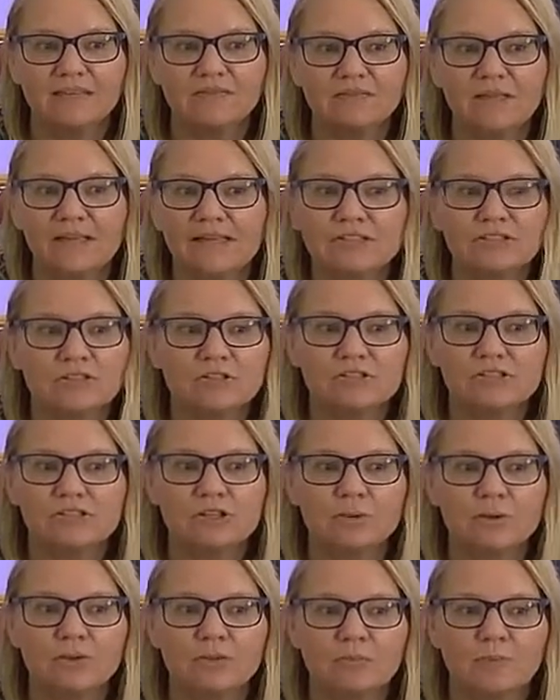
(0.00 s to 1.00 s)
like, there's
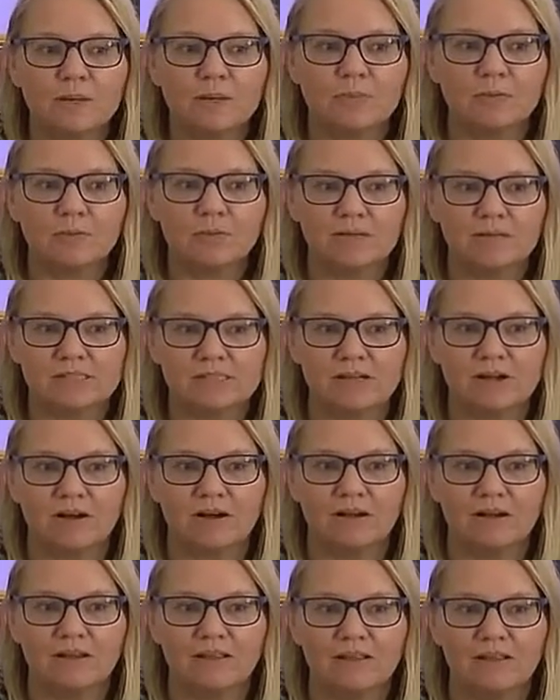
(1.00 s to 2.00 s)
no other people in this
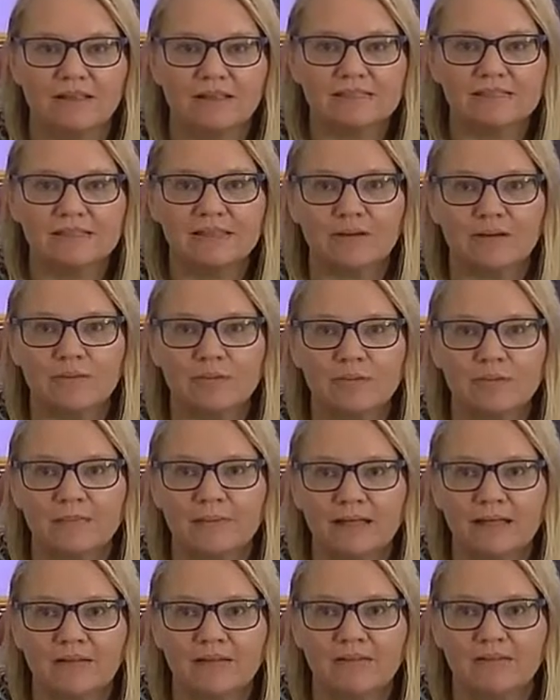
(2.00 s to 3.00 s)
card. It's like we're
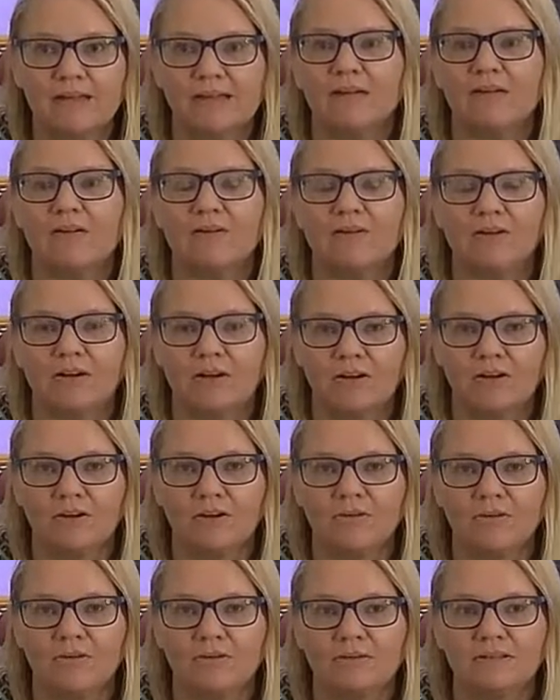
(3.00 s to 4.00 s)
battling our
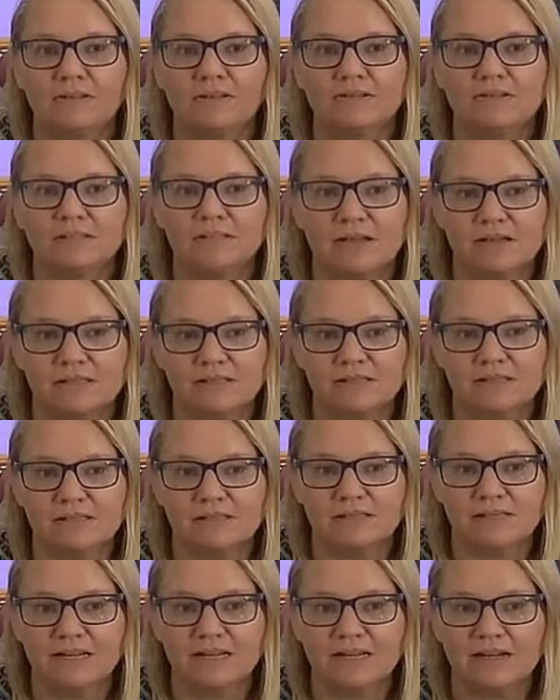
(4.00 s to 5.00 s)
own
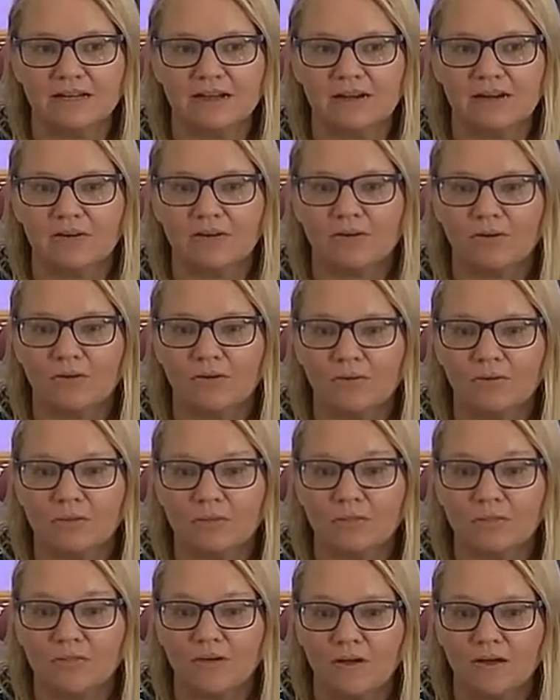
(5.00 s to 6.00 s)
toxicity and our own
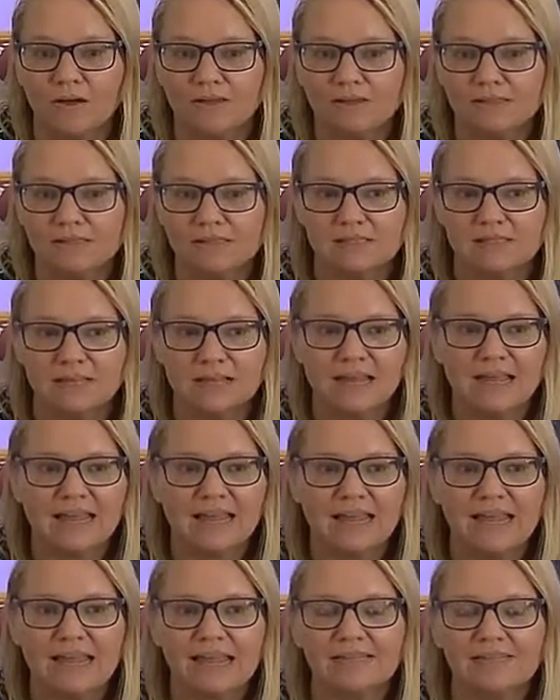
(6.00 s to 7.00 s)
thoughts.
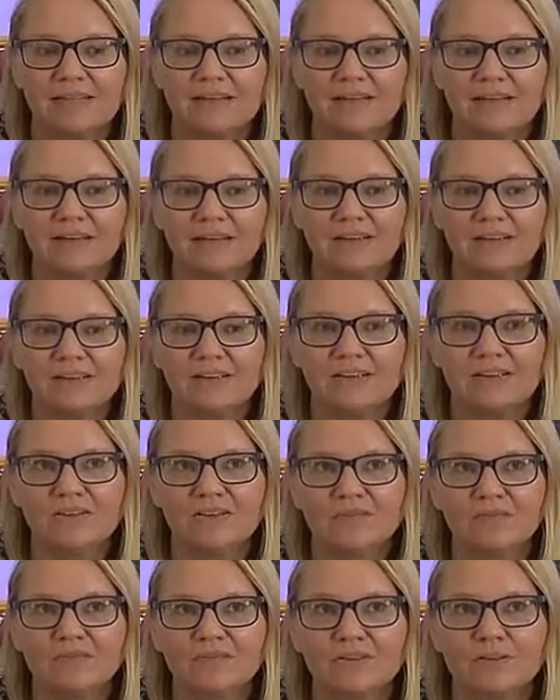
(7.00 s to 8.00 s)
And then
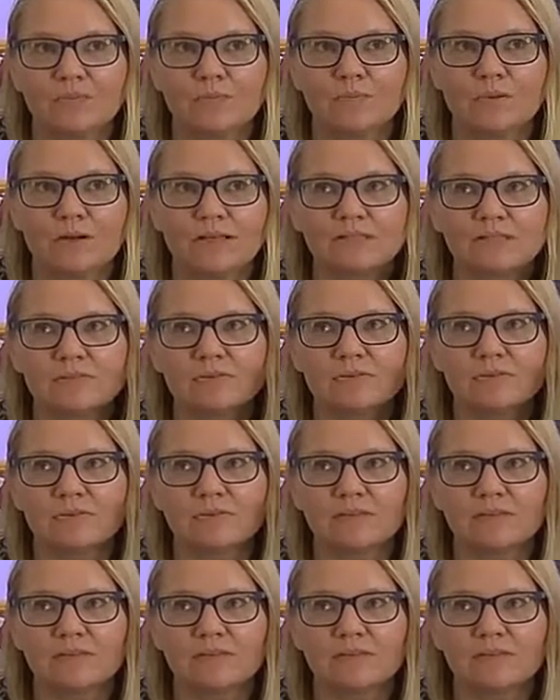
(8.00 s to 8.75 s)
once